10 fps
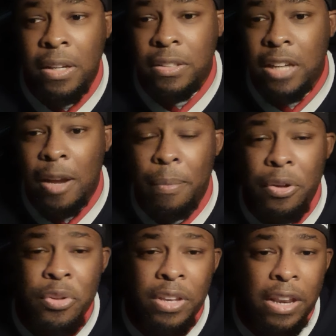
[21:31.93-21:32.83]
talking
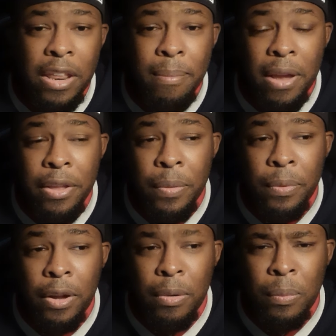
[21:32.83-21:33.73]
about you can get any man you
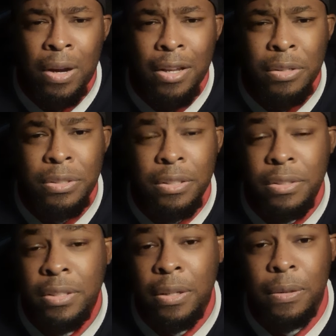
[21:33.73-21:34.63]
want, why are you still
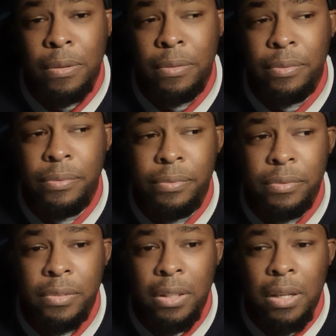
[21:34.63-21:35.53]
single?
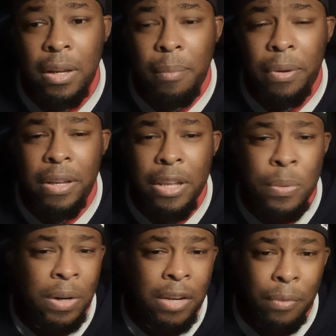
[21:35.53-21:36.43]
But yet you
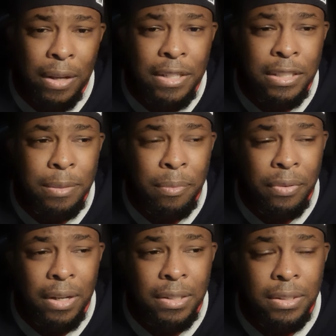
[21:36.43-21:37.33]
want to give relationship
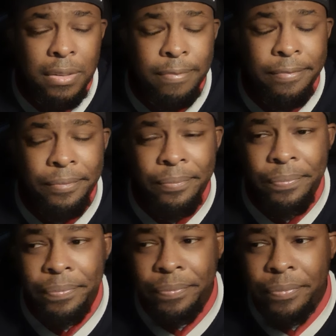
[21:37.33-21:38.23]
advice.
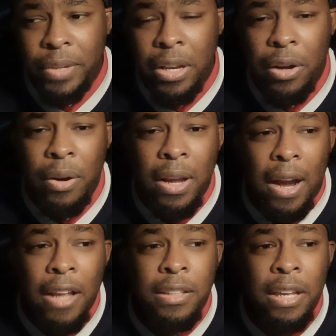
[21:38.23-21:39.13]

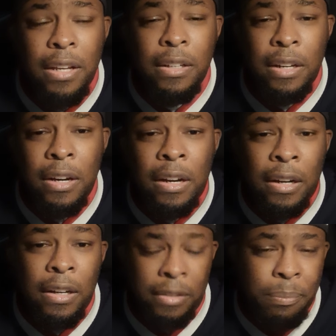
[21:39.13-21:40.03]
I think,
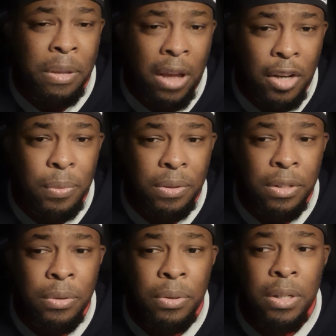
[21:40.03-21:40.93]
to be honest with
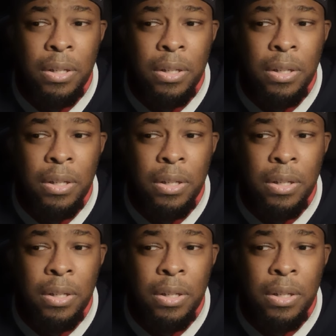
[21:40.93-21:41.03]
you,